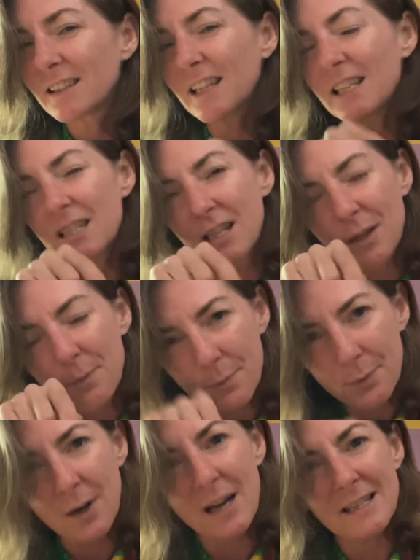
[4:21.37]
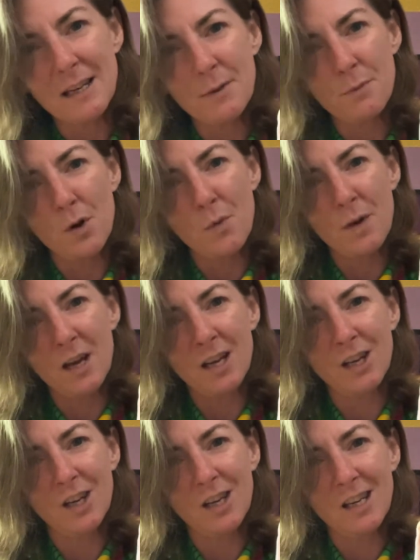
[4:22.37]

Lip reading: into the present moment.